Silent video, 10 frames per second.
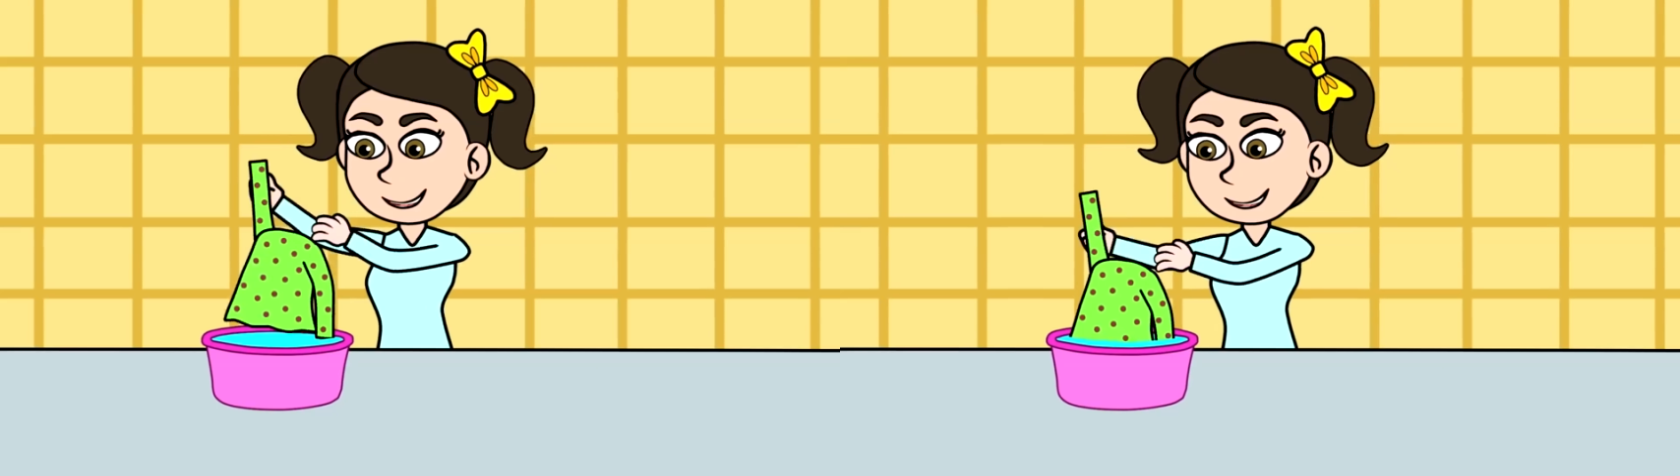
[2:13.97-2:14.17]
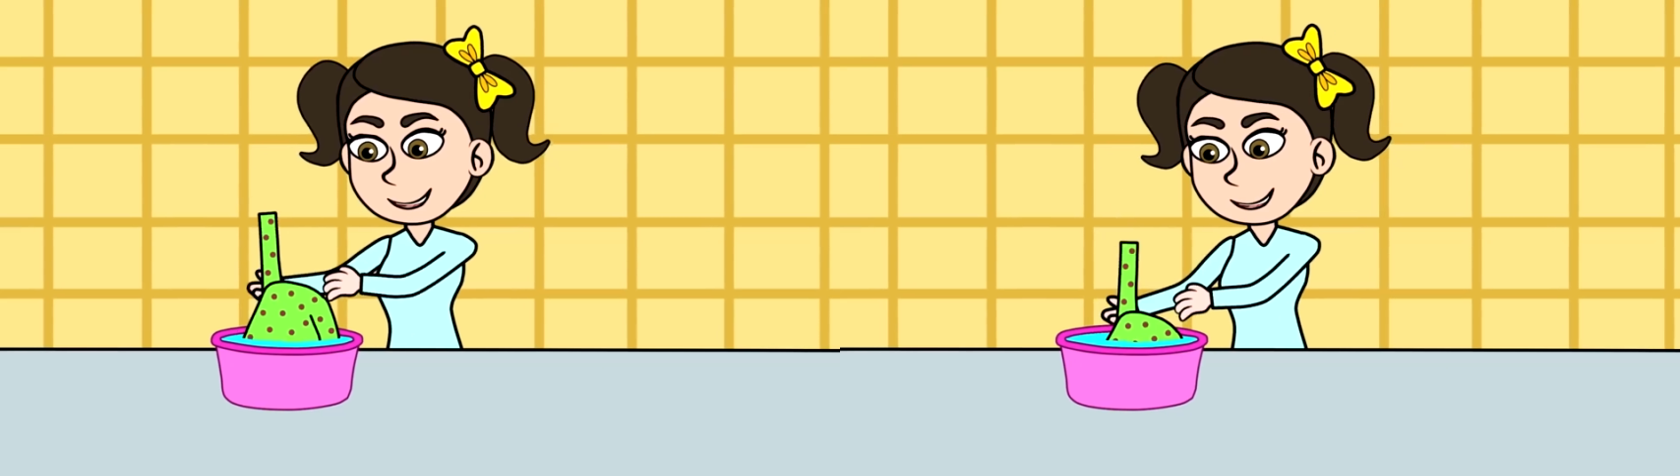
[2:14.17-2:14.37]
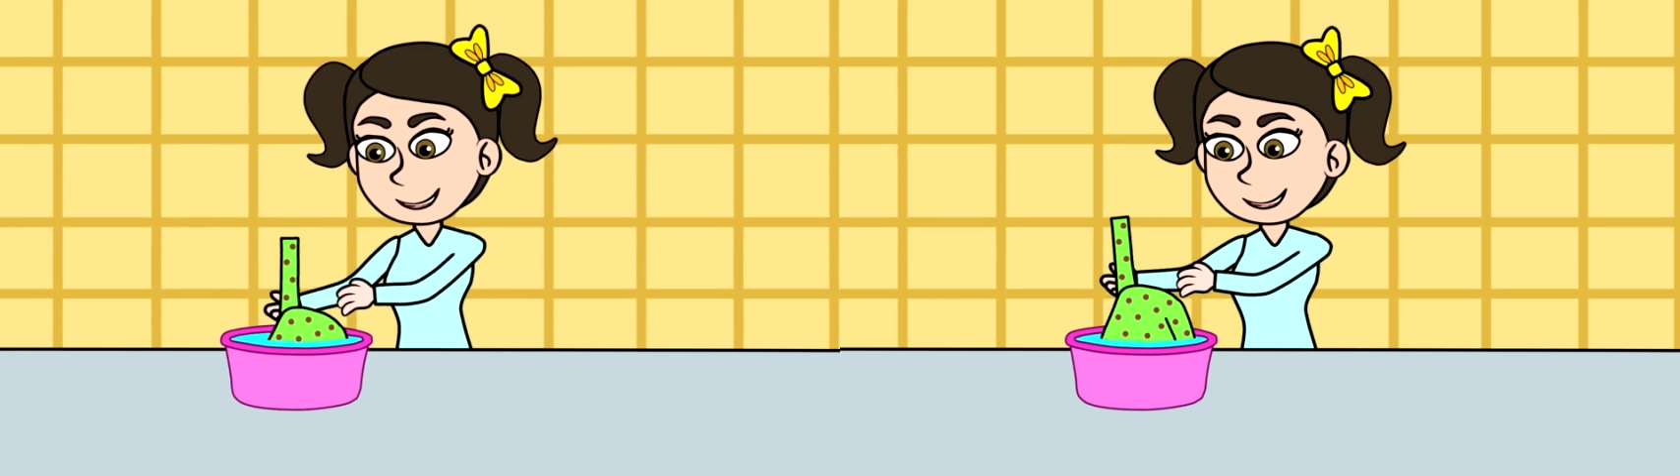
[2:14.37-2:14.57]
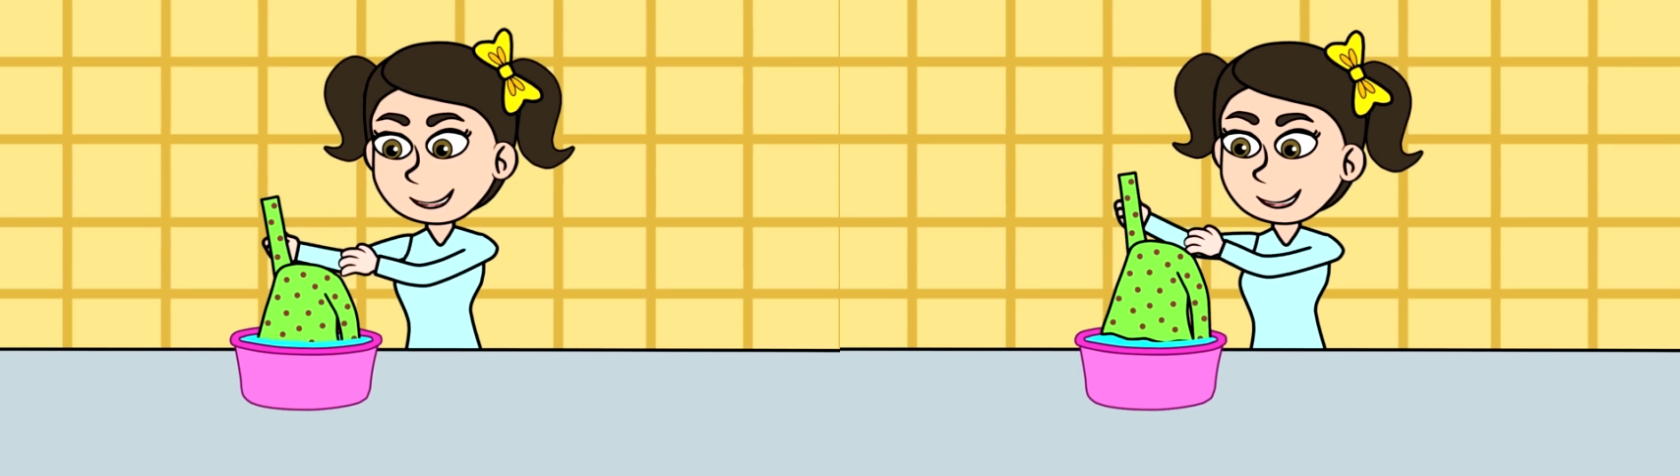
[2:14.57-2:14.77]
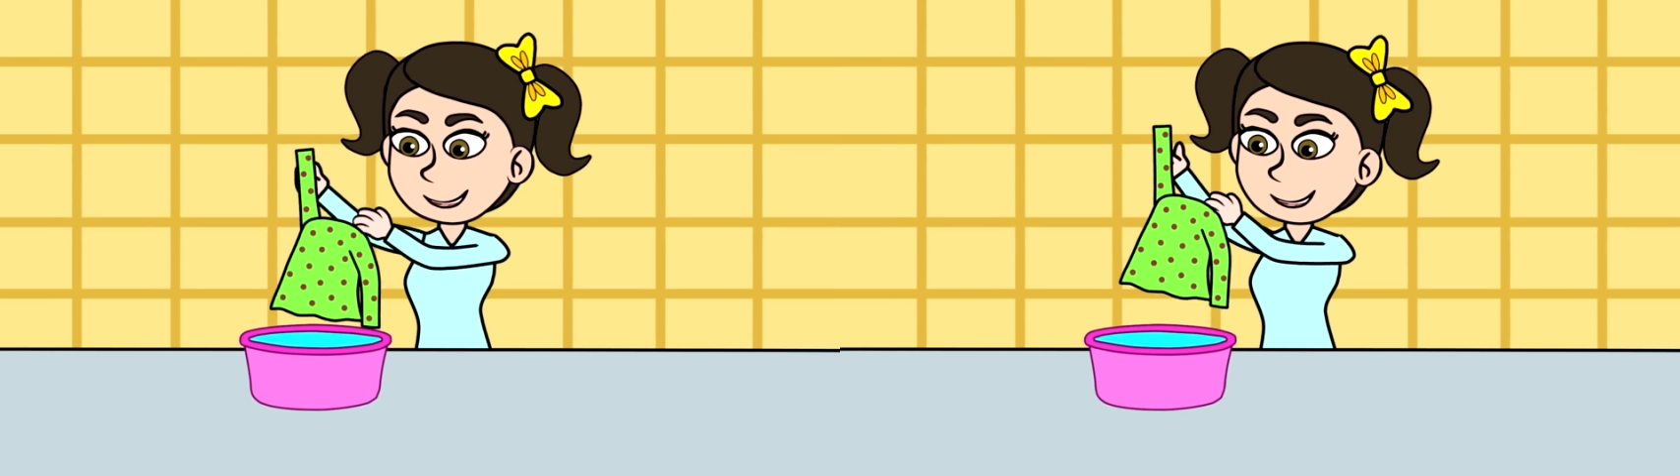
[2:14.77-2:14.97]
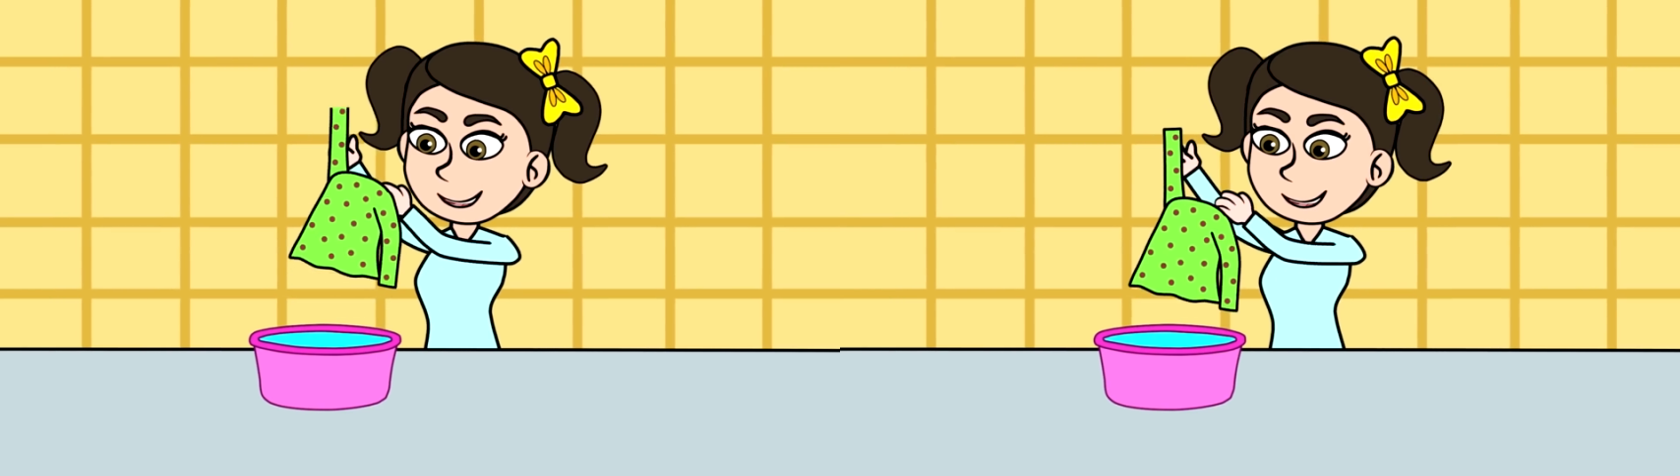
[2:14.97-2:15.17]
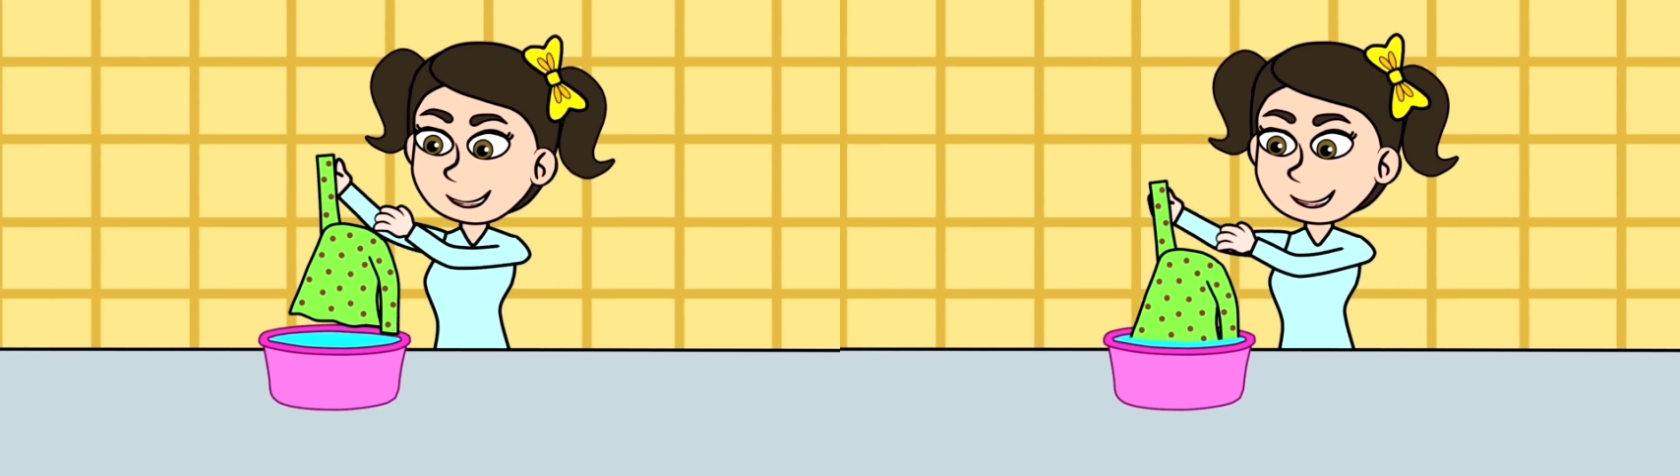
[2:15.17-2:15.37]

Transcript: granny was well into